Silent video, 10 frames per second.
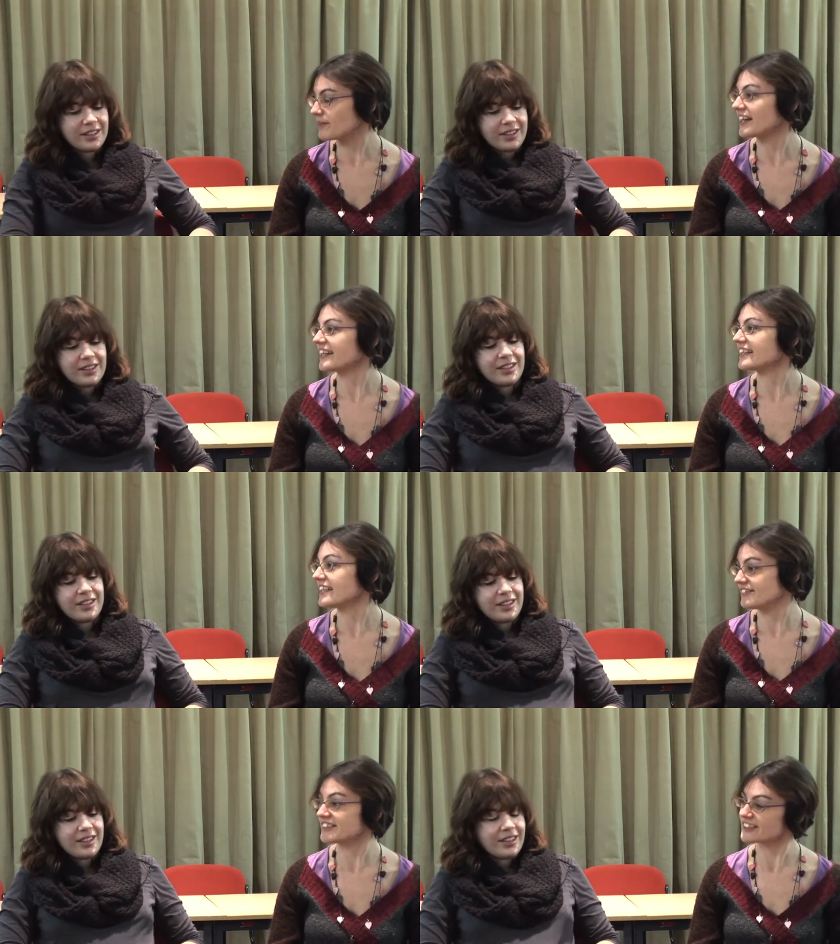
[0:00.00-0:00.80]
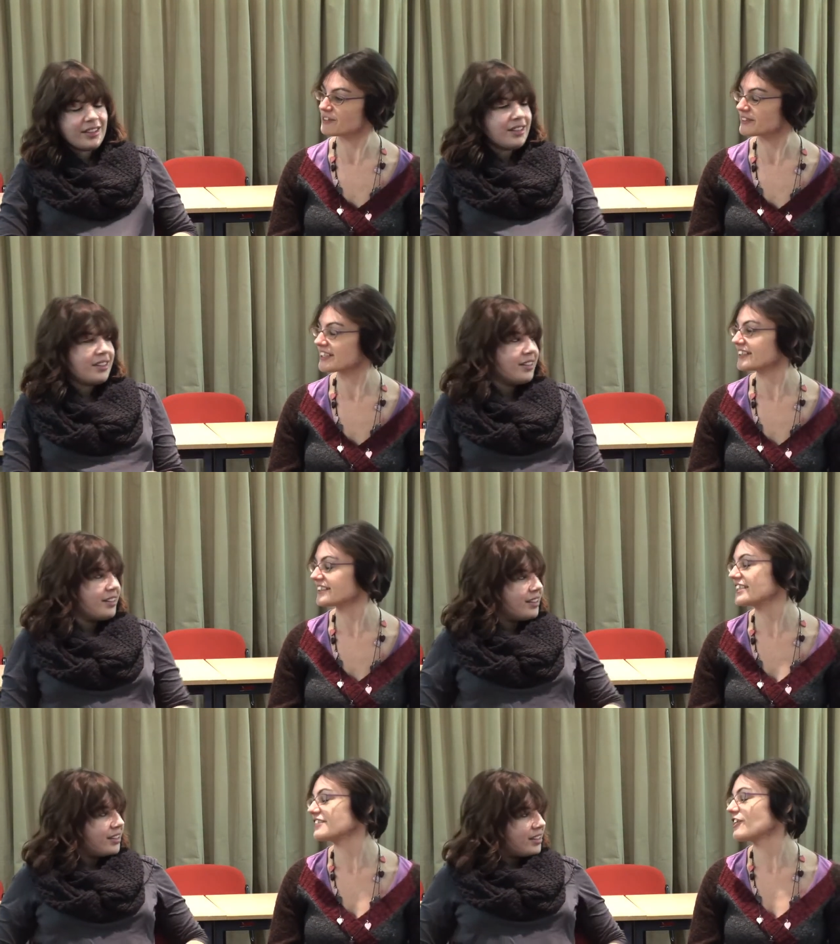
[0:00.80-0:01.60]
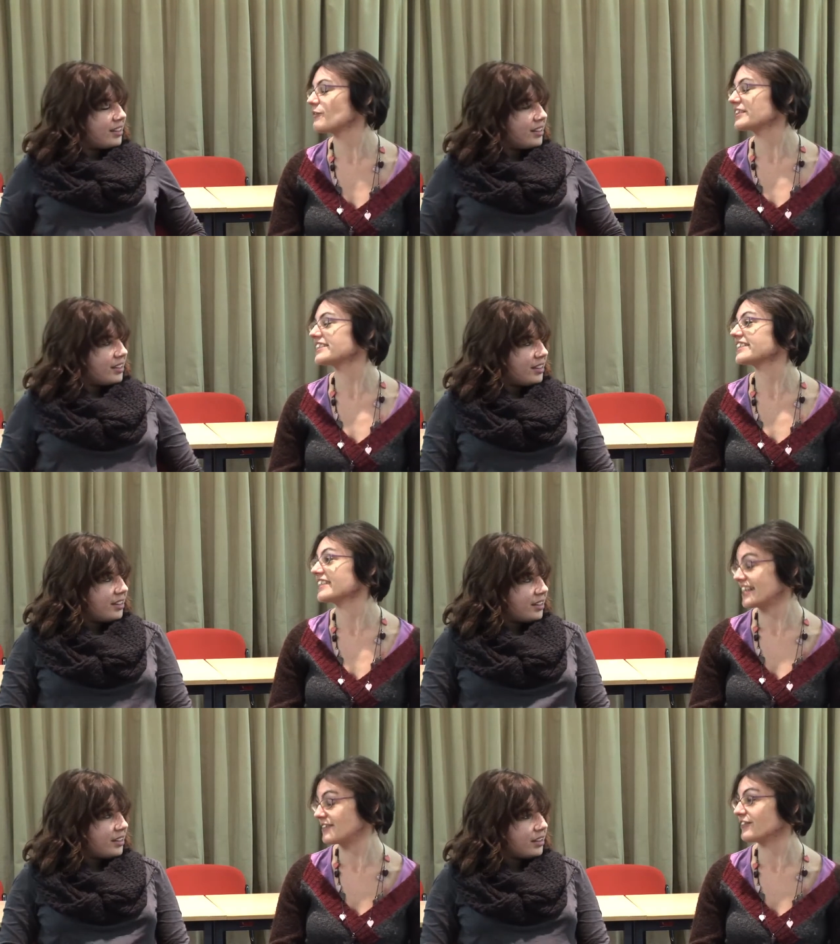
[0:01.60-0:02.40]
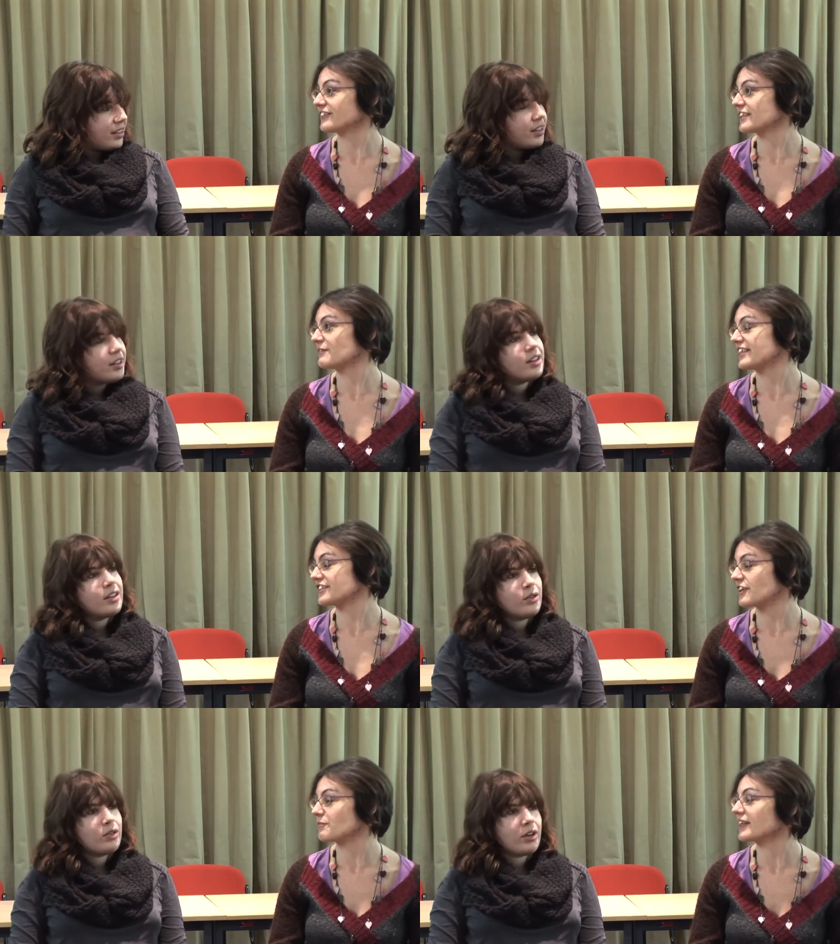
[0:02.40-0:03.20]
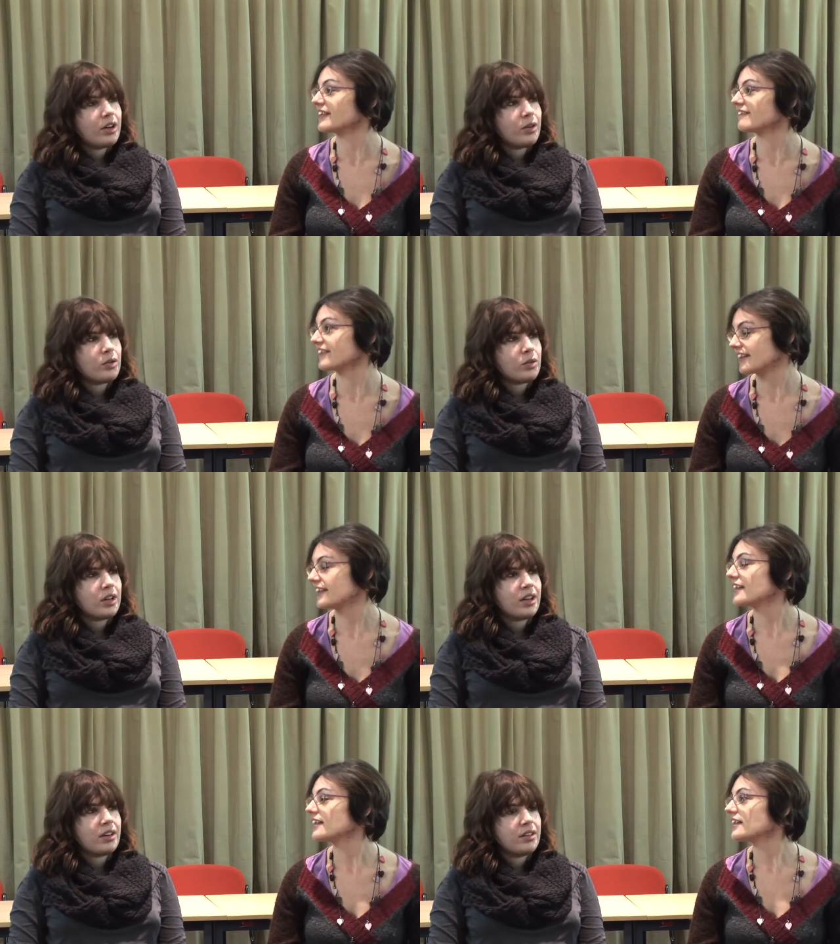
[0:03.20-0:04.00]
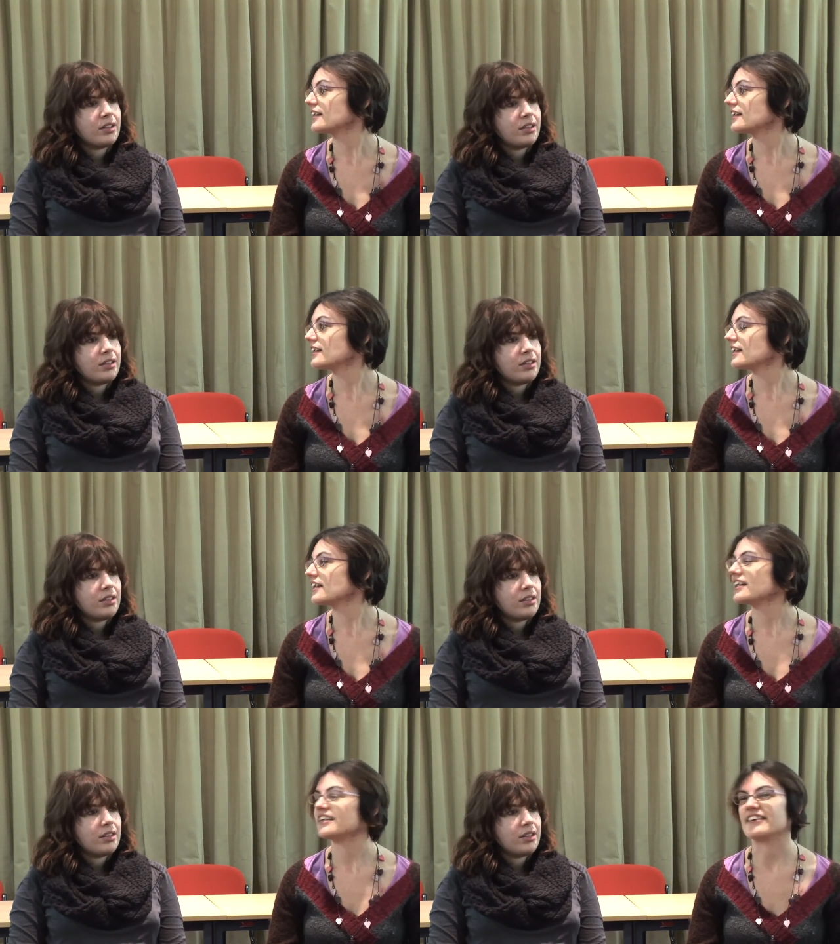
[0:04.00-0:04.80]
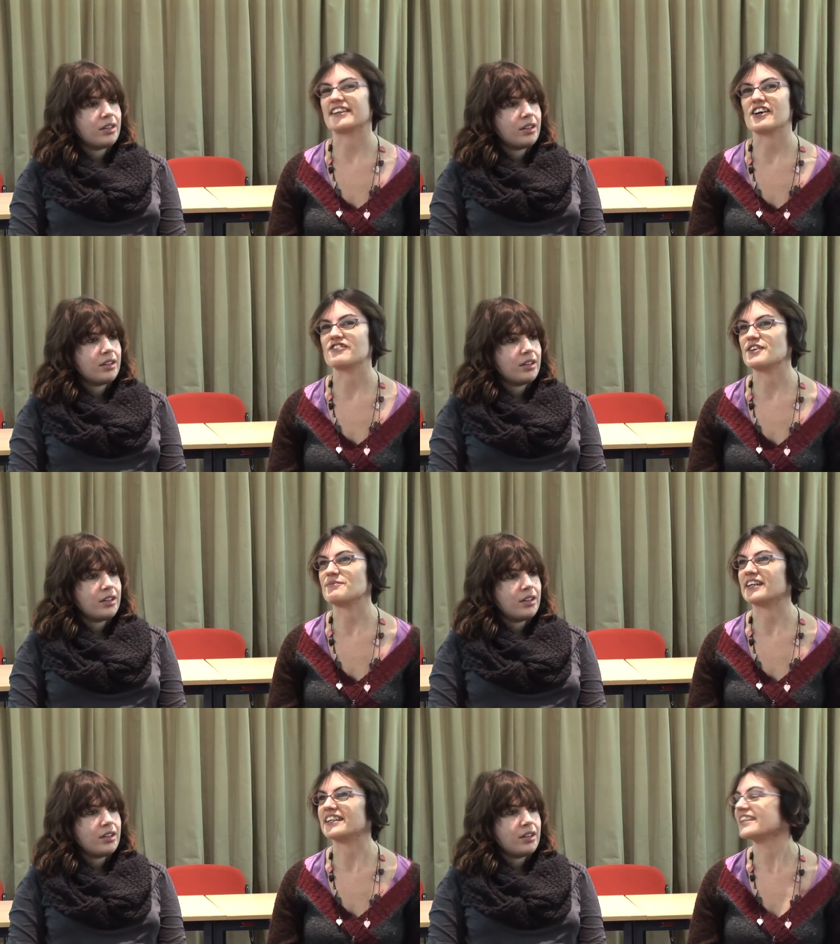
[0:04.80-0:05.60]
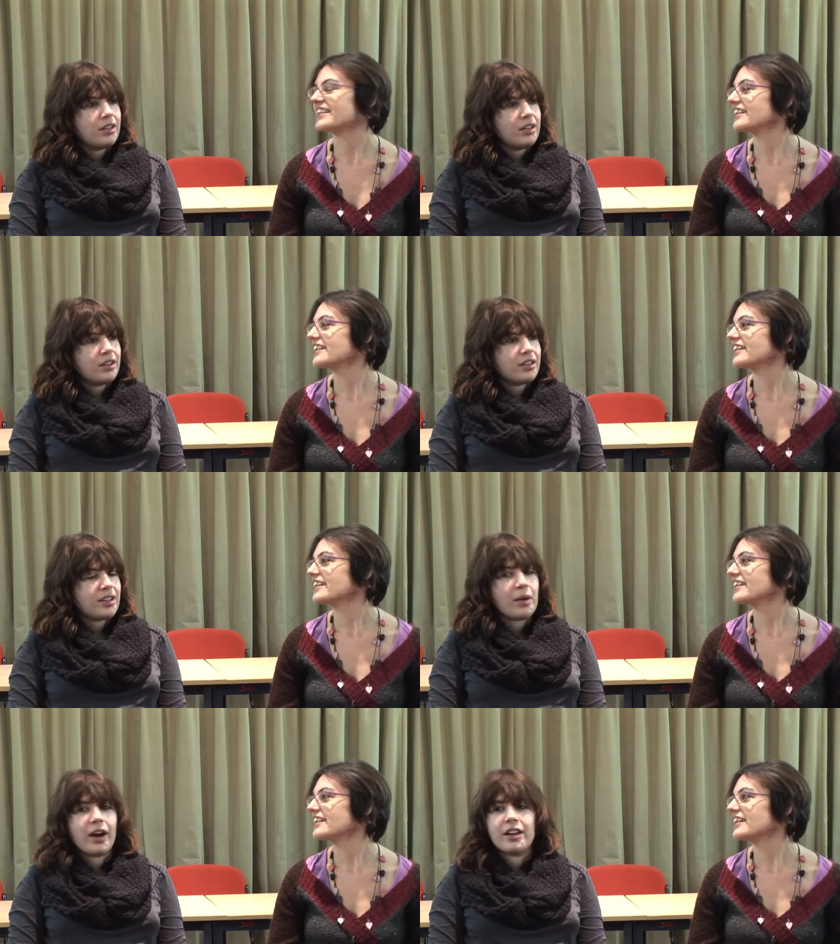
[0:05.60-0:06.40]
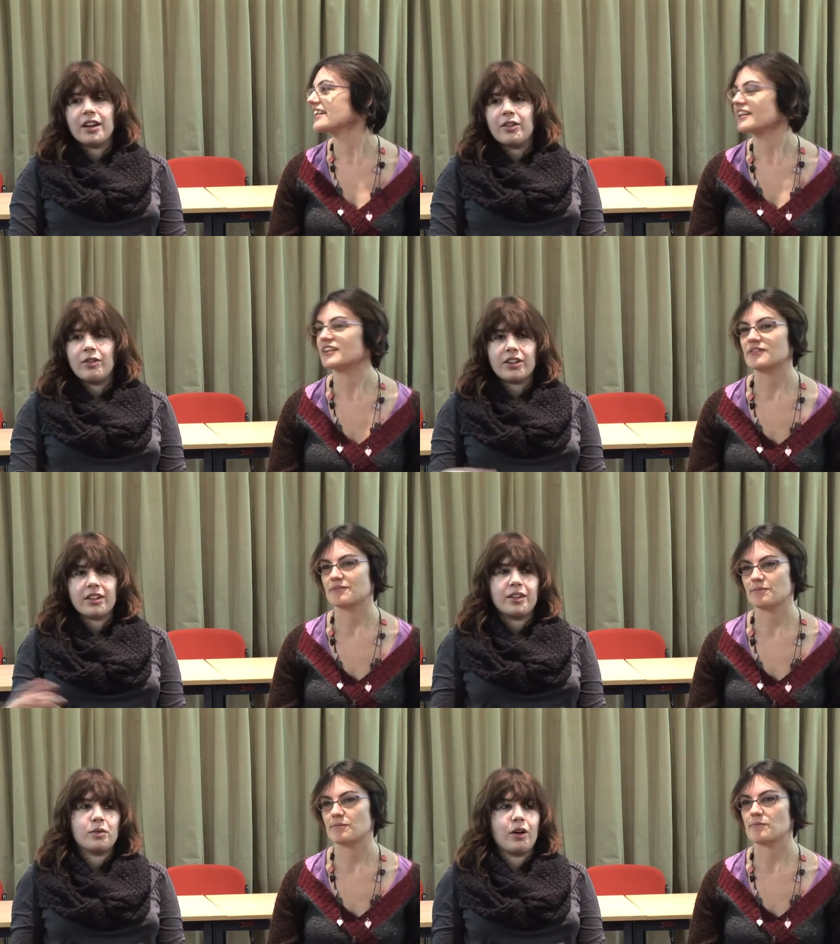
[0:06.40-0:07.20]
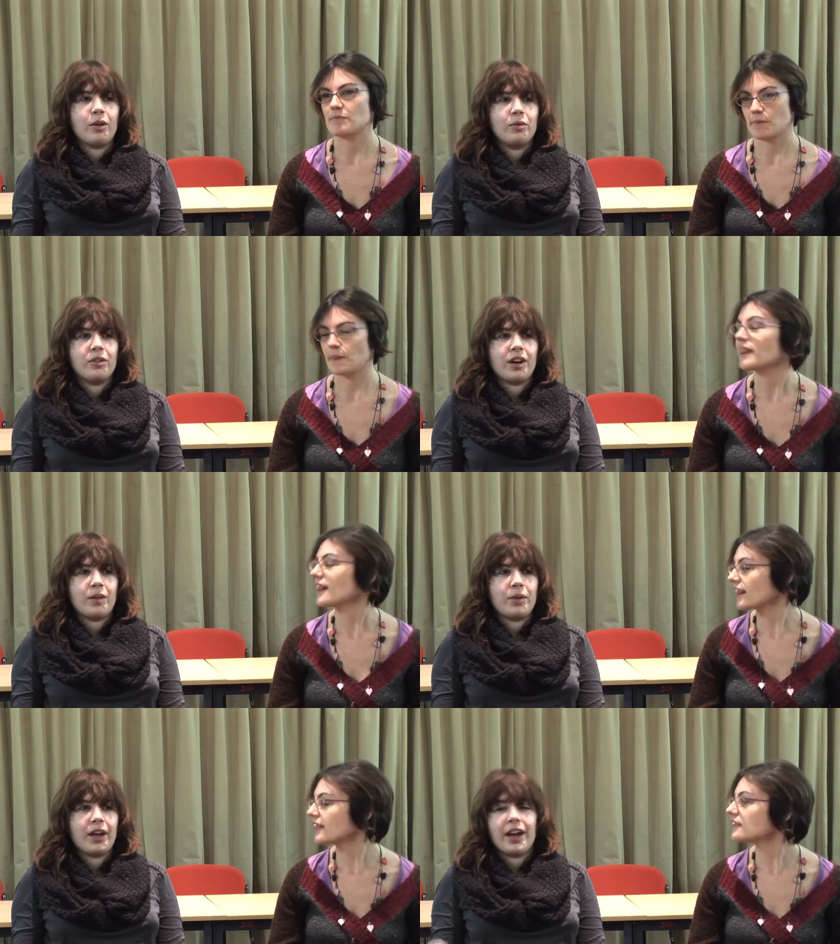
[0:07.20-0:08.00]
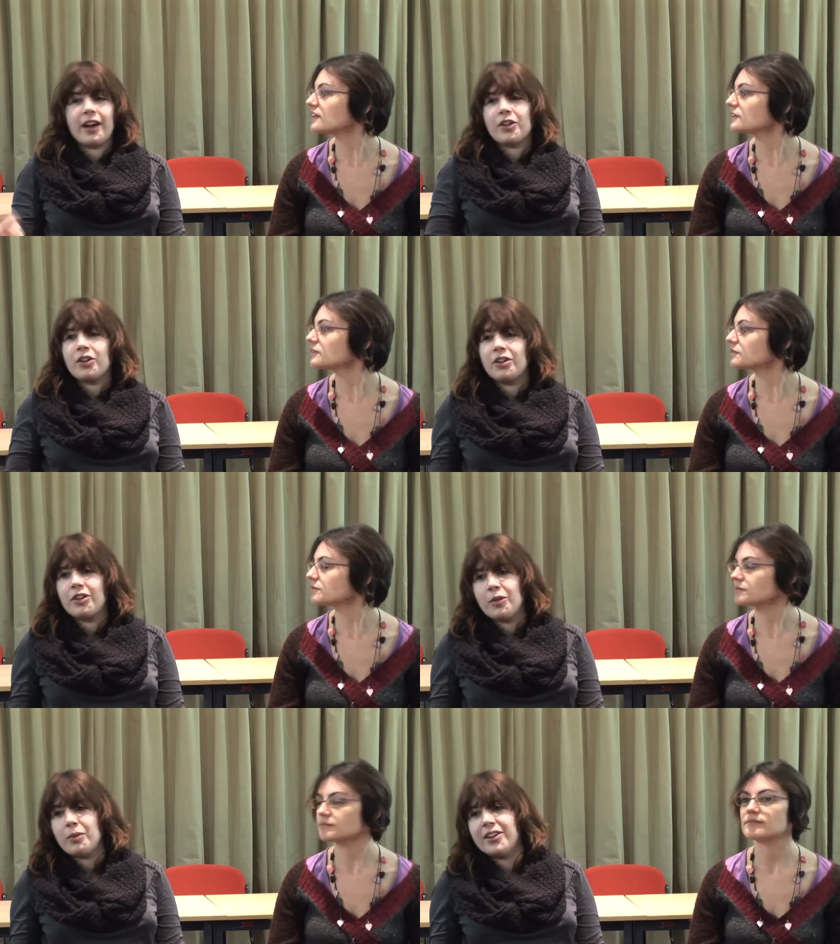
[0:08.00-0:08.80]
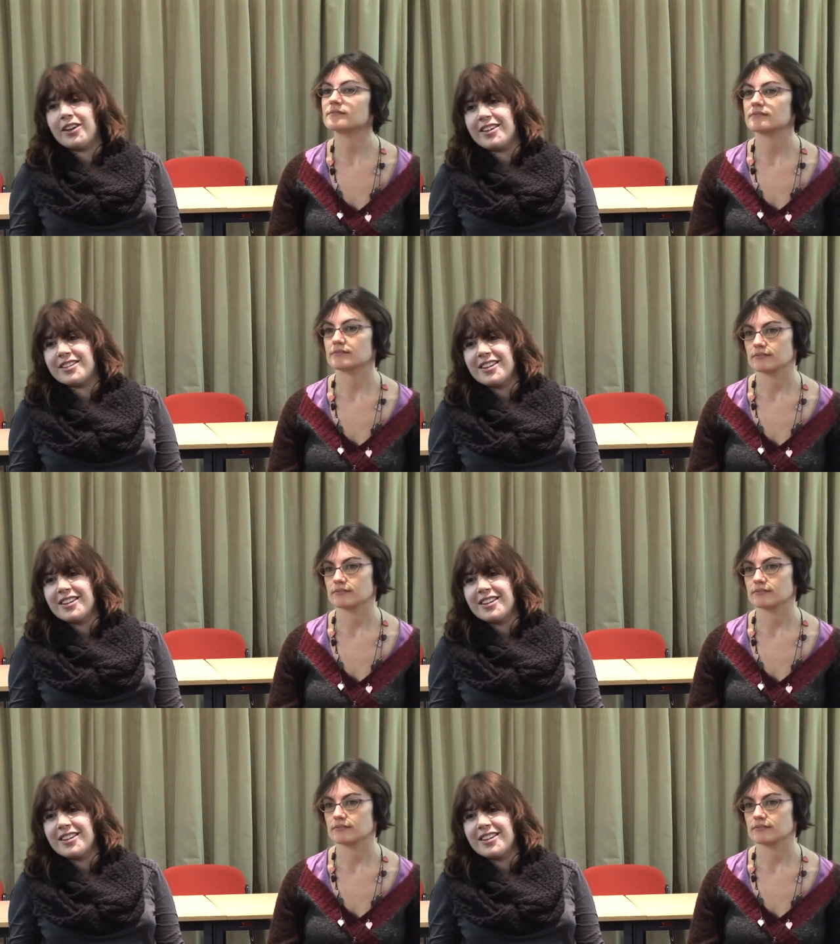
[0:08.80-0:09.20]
Speaker 1: played. He was a comp- teacher of composition, and he also played a trumpet. I don't know which one he is. Oh, I can't remember.
Speaker 2: So I'm at Anglia Ruskin as well, I play mm. on Mondays